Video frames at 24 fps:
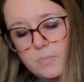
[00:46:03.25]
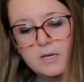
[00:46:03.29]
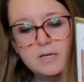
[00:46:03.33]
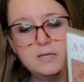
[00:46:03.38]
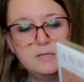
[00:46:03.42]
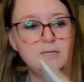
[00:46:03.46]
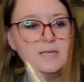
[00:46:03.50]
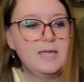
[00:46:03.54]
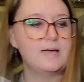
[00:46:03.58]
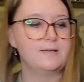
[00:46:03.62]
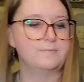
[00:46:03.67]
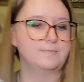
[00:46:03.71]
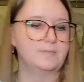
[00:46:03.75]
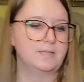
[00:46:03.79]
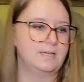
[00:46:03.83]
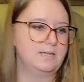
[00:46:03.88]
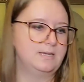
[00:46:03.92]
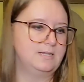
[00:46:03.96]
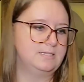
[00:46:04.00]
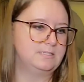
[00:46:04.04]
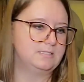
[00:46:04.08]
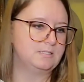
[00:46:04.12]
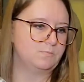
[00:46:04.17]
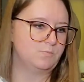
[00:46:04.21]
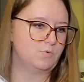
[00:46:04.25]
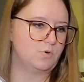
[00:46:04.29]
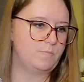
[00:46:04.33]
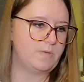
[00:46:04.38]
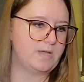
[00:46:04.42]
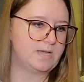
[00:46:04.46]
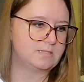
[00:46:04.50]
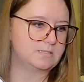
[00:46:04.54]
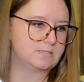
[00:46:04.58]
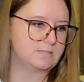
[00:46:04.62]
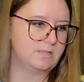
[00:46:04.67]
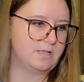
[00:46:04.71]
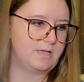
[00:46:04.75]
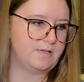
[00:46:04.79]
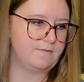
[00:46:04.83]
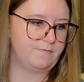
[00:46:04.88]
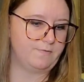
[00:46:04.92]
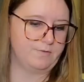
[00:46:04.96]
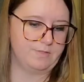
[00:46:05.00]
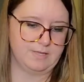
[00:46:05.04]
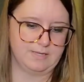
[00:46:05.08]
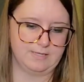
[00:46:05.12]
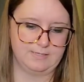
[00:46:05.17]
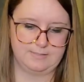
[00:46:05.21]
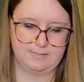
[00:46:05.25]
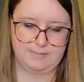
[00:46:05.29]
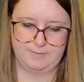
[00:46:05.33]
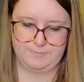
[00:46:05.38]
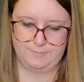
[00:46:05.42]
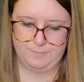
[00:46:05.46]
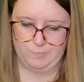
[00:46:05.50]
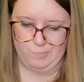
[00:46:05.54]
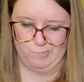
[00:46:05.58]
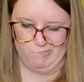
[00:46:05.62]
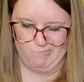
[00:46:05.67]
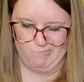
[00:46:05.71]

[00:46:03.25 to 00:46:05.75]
But yeah, I need some more baked clay for this.